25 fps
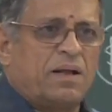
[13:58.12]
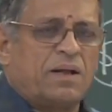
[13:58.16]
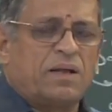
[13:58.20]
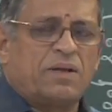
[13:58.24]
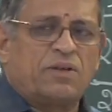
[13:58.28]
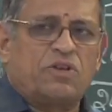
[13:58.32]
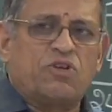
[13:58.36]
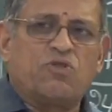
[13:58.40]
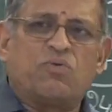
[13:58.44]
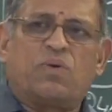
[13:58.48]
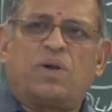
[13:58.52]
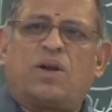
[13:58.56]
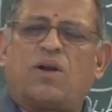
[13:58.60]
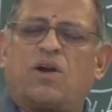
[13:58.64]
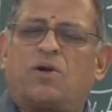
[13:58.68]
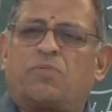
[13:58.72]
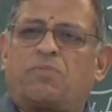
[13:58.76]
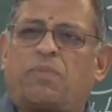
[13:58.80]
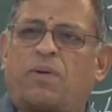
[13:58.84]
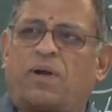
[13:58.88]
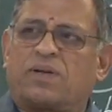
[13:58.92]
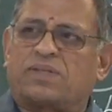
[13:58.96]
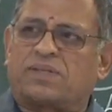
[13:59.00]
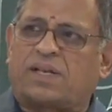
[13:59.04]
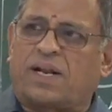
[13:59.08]
You will not
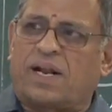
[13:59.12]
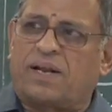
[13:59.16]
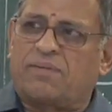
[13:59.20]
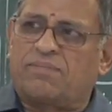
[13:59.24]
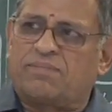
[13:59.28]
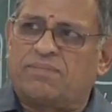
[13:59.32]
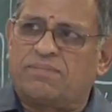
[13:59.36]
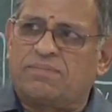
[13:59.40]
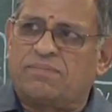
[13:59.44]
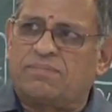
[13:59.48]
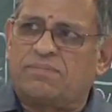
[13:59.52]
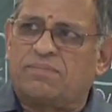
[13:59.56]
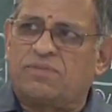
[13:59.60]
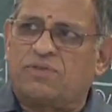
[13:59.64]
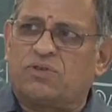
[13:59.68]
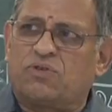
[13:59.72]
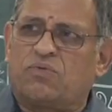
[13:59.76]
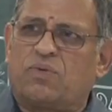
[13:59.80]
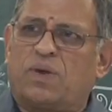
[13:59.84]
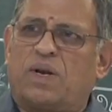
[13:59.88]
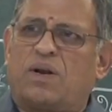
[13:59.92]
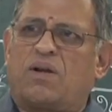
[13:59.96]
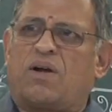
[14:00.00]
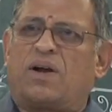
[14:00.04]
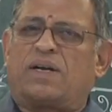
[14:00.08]
proscribe. You
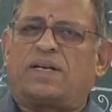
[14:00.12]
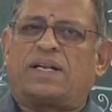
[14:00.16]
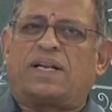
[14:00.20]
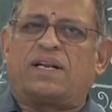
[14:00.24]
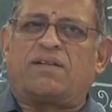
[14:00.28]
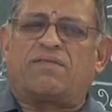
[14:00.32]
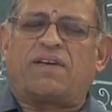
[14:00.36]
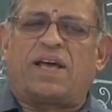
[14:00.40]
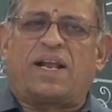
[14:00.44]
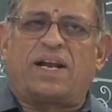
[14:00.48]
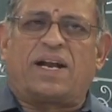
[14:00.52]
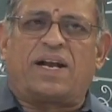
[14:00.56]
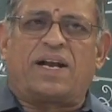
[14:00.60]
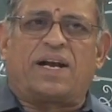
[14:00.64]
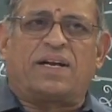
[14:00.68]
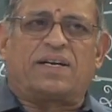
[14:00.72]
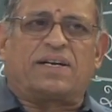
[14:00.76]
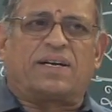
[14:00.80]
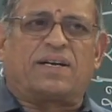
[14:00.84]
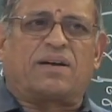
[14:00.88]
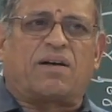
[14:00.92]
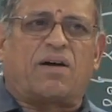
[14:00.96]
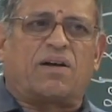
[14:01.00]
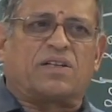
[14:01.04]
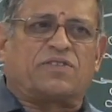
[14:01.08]
will not invalidate
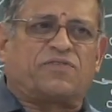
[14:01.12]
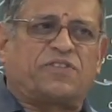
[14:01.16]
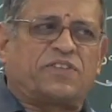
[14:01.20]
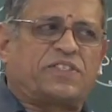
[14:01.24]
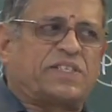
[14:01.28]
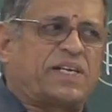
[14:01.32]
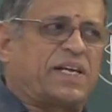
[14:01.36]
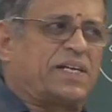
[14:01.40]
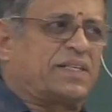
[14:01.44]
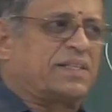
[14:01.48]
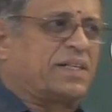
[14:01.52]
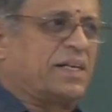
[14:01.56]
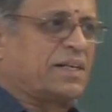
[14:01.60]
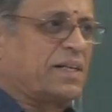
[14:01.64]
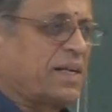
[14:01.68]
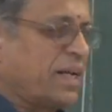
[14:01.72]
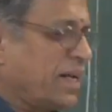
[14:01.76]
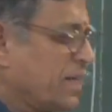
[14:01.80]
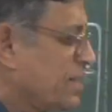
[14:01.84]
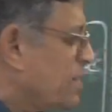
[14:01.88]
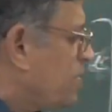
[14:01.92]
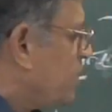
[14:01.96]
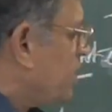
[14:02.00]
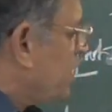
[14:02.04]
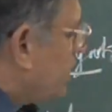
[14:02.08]
and confiscate that
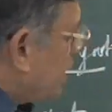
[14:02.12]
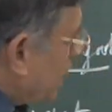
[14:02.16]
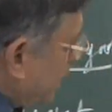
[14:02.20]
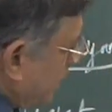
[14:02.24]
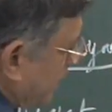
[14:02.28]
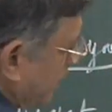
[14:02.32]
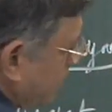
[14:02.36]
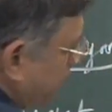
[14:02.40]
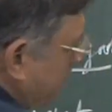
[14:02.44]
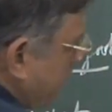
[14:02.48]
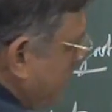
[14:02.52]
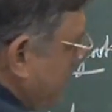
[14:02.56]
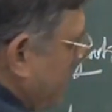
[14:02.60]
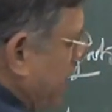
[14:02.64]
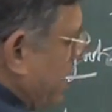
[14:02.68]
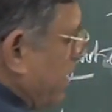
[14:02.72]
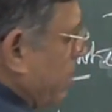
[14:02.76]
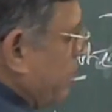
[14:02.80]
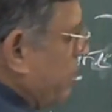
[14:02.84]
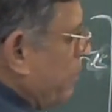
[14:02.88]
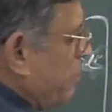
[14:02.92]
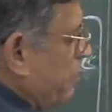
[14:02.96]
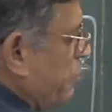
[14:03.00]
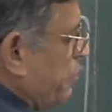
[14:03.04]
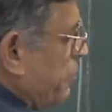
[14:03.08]
currency. Let it be there.
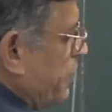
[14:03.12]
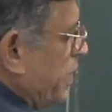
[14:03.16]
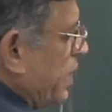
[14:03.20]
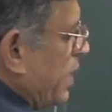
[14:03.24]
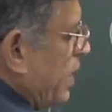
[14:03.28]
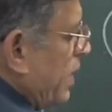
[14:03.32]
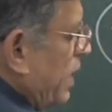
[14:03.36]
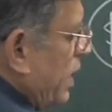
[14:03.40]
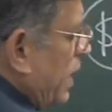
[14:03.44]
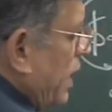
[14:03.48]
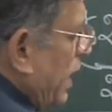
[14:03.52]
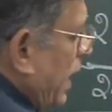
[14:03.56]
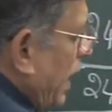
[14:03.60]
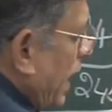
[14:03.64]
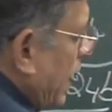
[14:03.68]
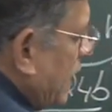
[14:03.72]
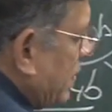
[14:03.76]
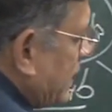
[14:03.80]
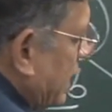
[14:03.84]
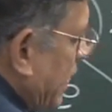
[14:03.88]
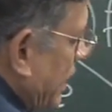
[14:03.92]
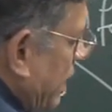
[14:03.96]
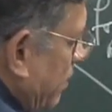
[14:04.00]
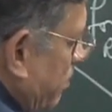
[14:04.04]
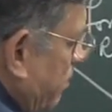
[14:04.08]
He
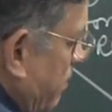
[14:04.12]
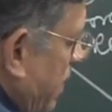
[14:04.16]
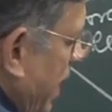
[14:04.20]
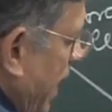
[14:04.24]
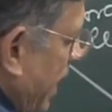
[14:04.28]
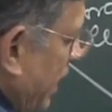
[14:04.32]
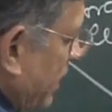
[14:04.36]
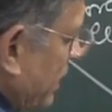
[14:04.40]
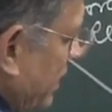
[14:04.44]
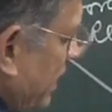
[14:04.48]
said, make